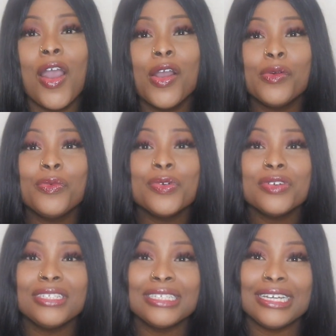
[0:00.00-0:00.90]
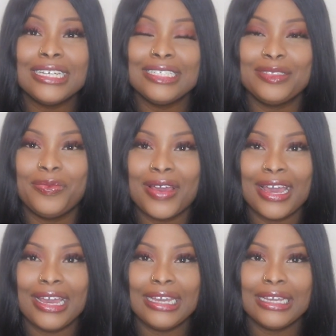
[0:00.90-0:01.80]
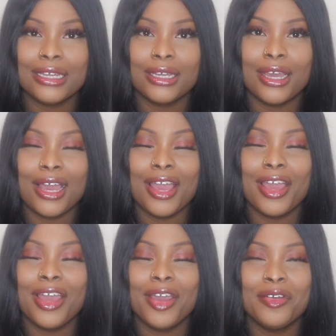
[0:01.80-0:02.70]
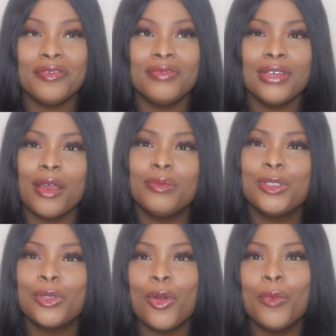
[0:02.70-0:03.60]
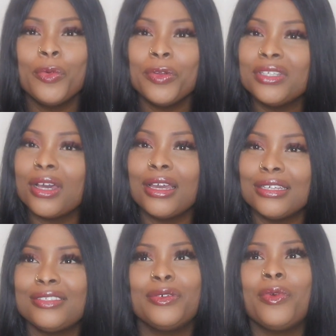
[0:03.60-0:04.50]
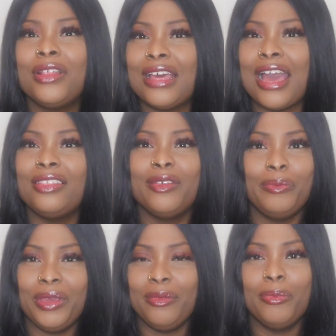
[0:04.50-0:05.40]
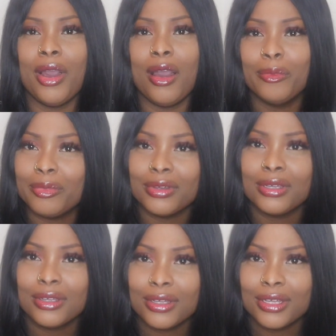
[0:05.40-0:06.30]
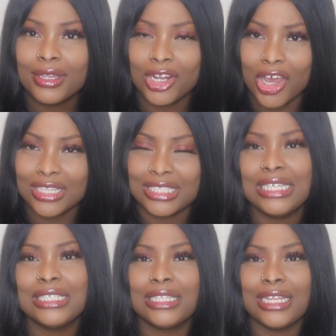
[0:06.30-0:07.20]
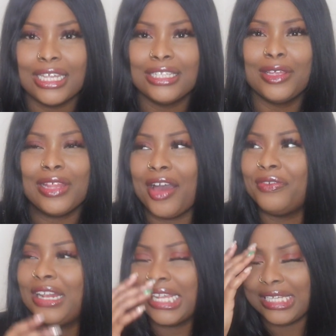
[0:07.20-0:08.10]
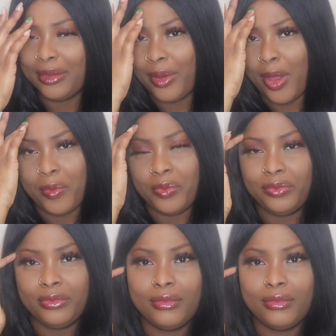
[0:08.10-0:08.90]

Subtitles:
Oh, Wuda is back. I'm sure Wuda is the one that had the big bum last season, like the athletic bum.